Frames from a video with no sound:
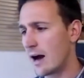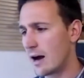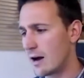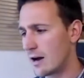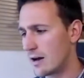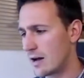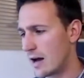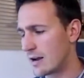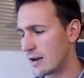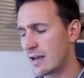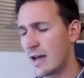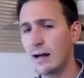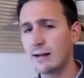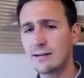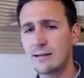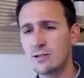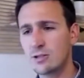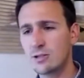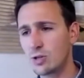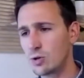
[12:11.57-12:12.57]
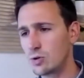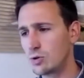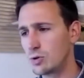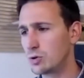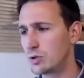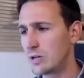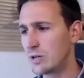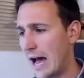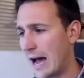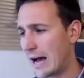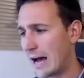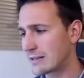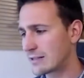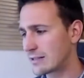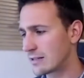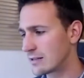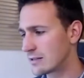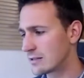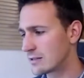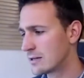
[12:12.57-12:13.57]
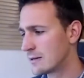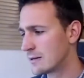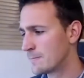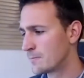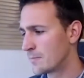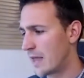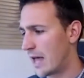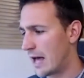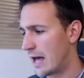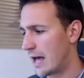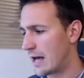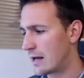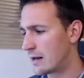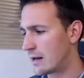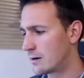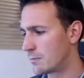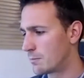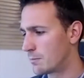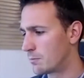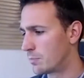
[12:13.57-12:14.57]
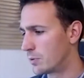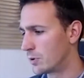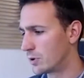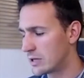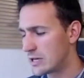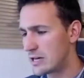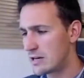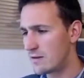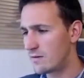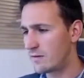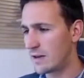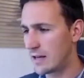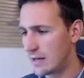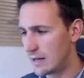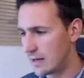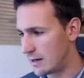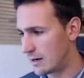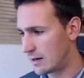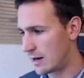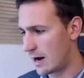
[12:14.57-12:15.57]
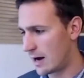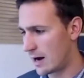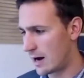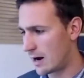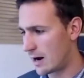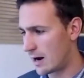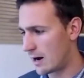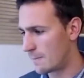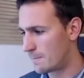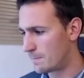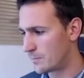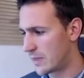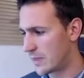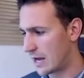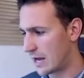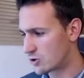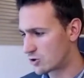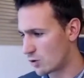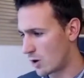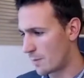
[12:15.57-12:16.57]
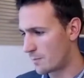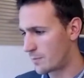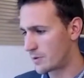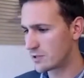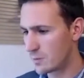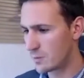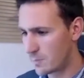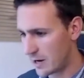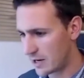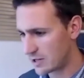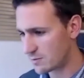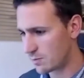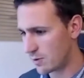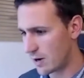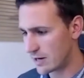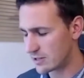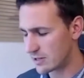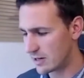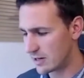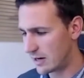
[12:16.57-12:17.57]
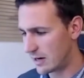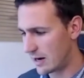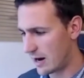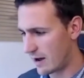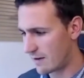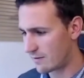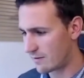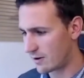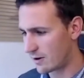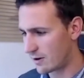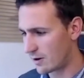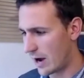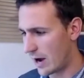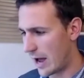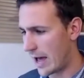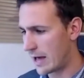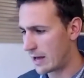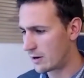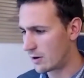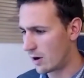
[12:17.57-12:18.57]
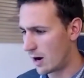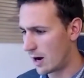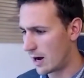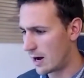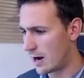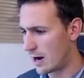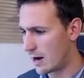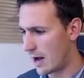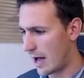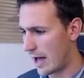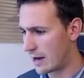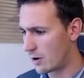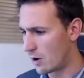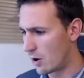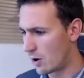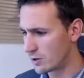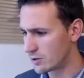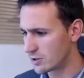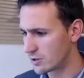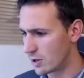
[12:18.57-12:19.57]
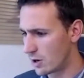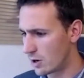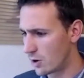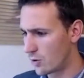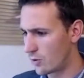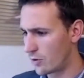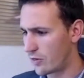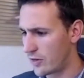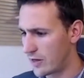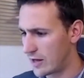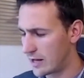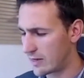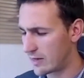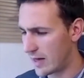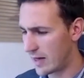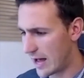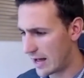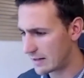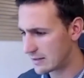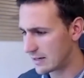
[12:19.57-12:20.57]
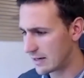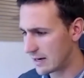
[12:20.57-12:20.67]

accountants who do taxes and believe in that Trump is the best president ever, and also think that